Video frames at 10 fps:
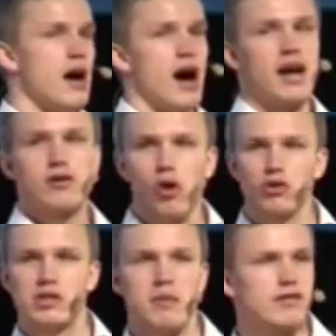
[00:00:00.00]
I
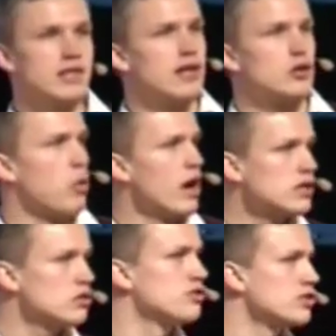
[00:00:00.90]
called them every day, 2 or
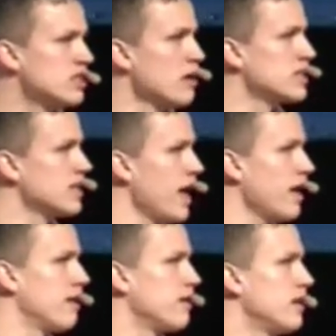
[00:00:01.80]
3 times a day,
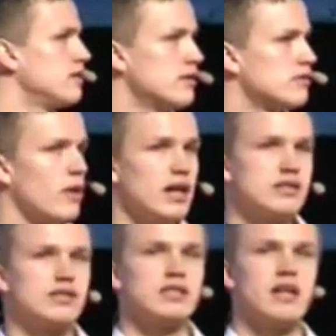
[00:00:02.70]
right? 2,
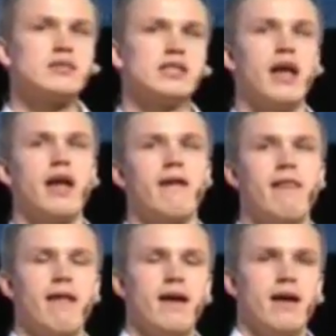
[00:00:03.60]
3 times a day.
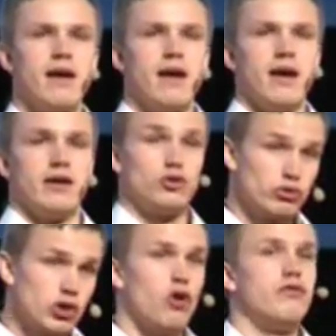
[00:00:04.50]
To
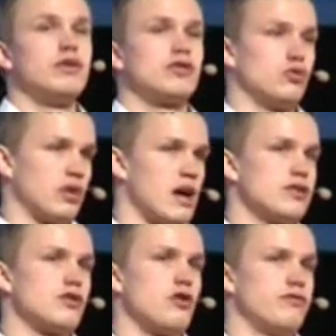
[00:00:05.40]
the office, to the
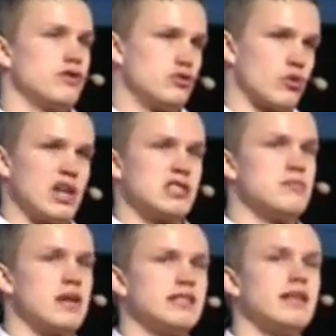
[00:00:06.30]
other office, to
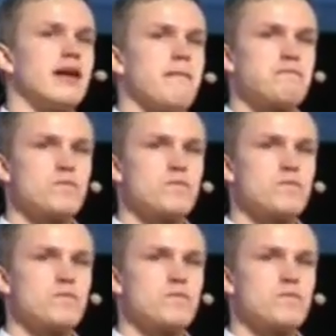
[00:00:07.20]
customer, etc.